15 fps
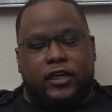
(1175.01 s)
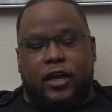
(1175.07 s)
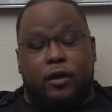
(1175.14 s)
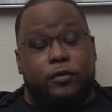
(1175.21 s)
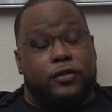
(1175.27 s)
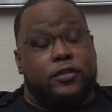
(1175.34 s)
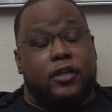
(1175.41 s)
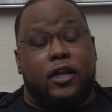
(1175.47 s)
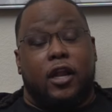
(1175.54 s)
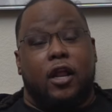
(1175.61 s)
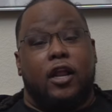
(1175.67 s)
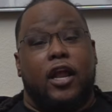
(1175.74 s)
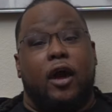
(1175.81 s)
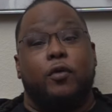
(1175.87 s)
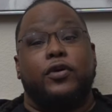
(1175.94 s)
That was, I,
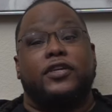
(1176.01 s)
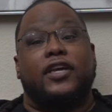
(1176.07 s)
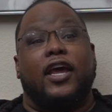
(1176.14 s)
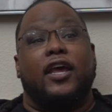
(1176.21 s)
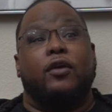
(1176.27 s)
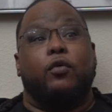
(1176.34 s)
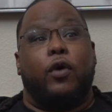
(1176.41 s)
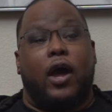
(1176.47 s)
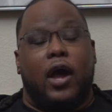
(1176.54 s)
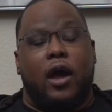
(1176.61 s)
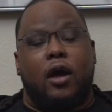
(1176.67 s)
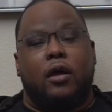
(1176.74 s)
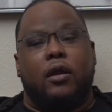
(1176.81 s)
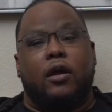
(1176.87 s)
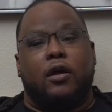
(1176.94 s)
I, that was a
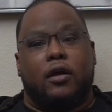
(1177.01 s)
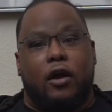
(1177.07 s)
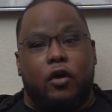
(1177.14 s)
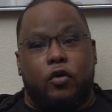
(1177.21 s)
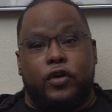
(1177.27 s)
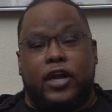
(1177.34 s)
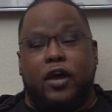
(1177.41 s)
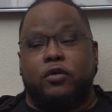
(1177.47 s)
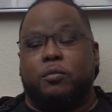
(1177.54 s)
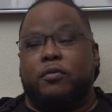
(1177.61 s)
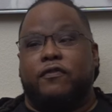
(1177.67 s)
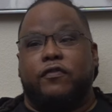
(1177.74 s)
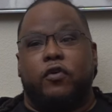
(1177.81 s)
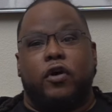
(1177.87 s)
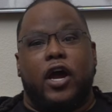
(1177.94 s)
while ago. That was
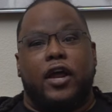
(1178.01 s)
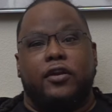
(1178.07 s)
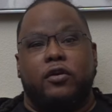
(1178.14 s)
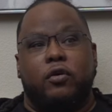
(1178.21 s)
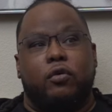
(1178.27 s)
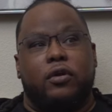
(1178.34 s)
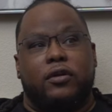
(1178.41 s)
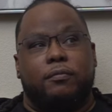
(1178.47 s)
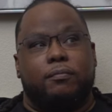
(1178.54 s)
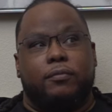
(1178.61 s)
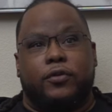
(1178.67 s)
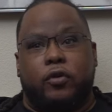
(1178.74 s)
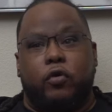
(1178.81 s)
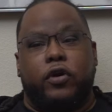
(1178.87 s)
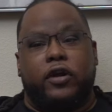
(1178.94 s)
before I knew what
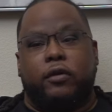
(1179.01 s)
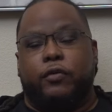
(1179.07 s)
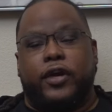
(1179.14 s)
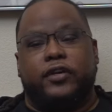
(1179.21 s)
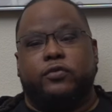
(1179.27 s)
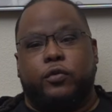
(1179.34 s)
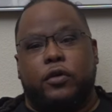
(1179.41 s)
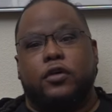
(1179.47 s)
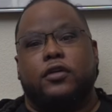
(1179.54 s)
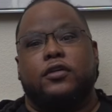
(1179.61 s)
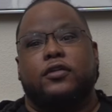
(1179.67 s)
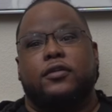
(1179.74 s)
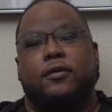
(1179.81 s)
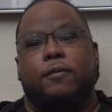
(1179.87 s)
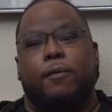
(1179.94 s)
throwing a race was.
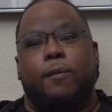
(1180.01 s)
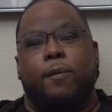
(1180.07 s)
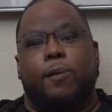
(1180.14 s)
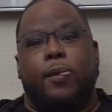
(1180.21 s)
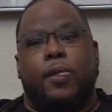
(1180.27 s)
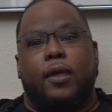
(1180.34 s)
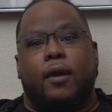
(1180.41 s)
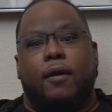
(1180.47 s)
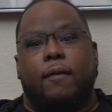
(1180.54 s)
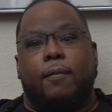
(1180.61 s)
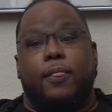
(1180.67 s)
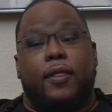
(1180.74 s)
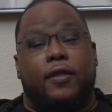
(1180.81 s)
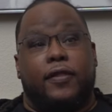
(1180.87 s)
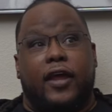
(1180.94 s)
So what year was that?
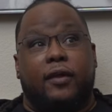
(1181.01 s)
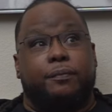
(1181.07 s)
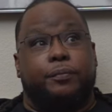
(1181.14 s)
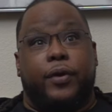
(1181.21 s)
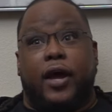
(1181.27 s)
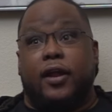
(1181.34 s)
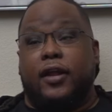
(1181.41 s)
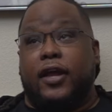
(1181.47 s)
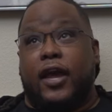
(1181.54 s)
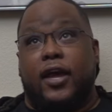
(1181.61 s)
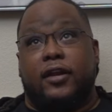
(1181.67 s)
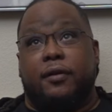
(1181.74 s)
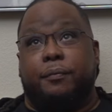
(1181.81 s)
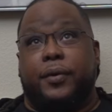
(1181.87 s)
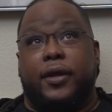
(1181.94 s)
That probably
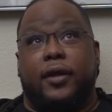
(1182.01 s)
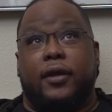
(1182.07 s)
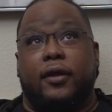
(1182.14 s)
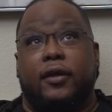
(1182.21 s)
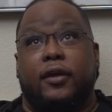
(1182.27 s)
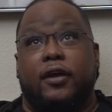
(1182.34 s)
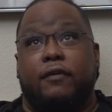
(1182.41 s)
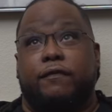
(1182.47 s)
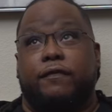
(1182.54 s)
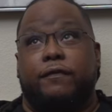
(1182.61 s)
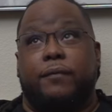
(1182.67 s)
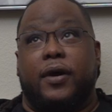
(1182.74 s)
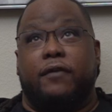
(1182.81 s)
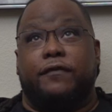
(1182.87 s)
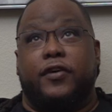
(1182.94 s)
had to be if
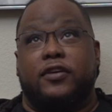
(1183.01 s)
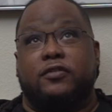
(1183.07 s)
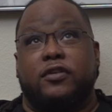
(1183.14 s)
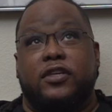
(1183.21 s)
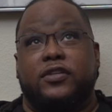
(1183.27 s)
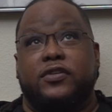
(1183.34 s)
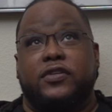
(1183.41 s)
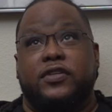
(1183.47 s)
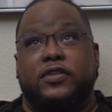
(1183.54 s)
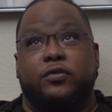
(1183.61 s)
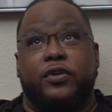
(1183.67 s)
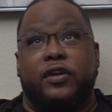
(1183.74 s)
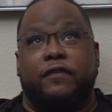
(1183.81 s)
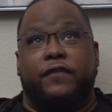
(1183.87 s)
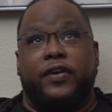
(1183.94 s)
my first race was
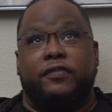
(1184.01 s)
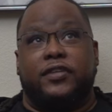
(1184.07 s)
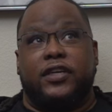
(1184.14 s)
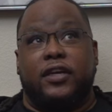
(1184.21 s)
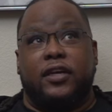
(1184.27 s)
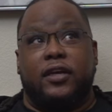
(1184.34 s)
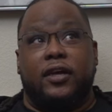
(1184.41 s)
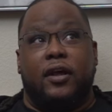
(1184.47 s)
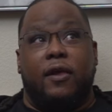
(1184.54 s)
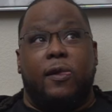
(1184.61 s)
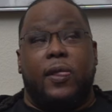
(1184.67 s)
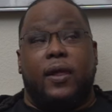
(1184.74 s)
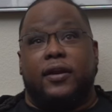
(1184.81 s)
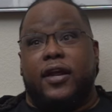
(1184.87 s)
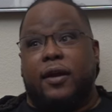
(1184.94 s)
2015.
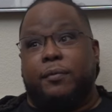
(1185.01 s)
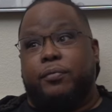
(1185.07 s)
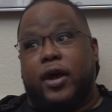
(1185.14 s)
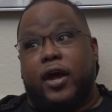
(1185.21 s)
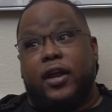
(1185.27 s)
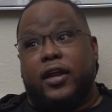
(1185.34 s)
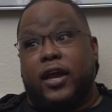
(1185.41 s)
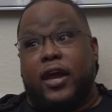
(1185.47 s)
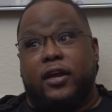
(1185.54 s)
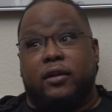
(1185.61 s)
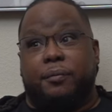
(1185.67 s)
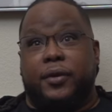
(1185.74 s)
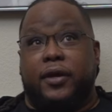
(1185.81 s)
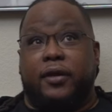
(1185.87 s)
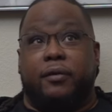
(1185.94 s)
That probably had to
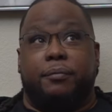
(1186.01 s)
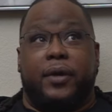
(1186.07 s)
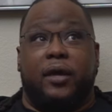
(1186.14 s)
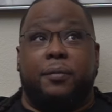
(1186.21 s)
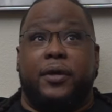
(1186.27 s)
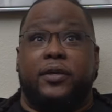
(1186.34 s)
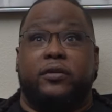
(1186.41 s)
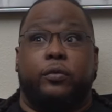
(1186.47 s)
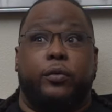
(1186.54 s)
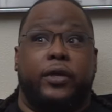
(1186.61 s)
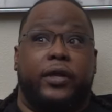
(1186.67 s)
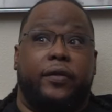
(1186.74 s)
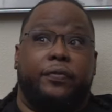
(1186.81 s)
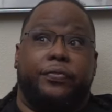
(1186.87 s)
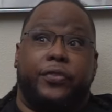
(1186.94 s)
be maybe
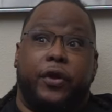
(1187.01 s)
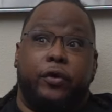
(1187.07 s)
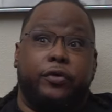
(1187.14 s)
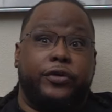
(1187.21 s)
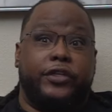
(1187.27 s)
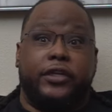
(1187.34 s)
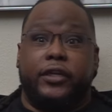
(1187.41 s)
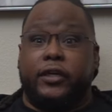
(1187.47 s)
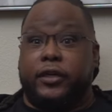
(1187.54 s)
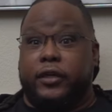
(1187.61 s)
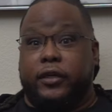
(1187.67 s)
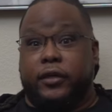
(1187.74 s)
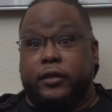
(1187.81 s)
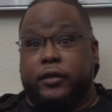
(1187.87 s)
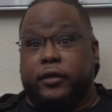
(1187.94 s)

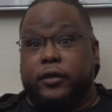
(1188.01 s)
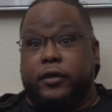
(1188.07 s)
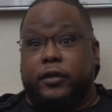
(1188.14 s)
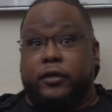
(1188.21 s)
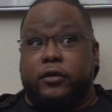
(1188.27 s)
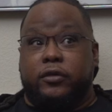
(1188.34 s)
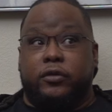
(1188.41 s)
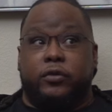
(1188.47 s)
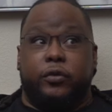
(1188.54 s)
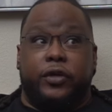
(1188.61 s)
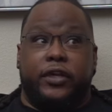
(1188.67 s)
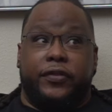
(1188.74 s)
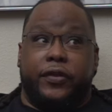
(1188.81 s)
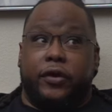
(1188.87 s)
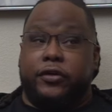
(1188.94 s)
2013, 2013,
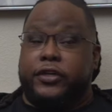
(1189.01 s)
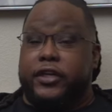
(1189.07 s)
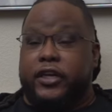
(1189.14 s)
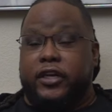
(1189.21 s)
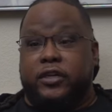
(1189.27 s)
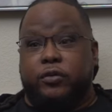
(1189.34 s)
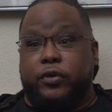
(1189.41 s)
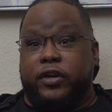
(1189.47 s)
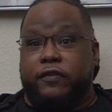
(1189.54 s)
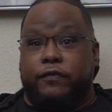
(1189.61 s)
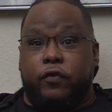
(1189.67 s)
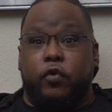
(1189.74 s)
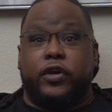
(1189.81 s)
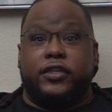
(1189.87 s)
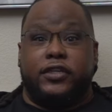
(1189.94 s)
2013
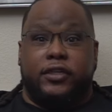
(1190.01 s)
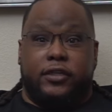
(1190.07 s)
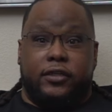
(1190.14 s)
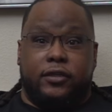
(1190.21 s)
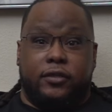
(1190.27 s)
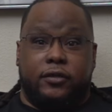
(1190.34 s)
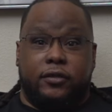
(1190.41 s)
2014.